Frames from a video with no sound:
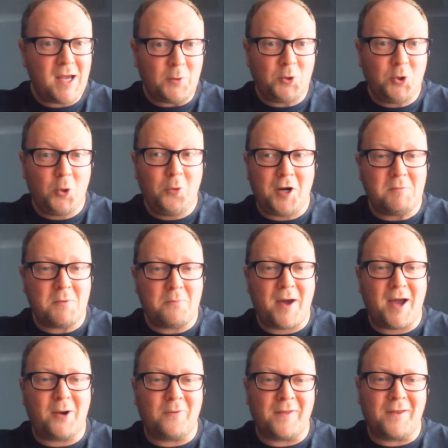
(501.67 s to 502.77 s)
I'm sure we're going to be
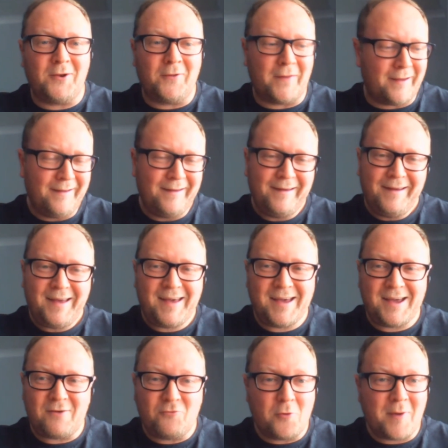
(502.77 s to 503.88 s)
back with another
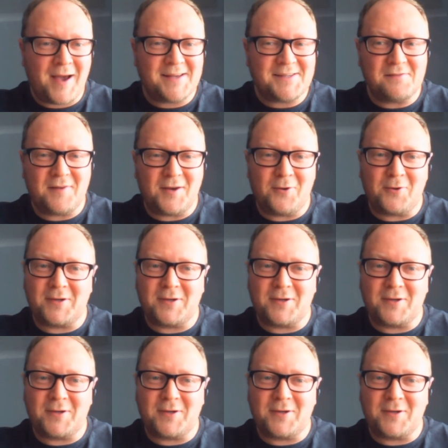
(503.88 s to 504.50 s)
Rumour has it video,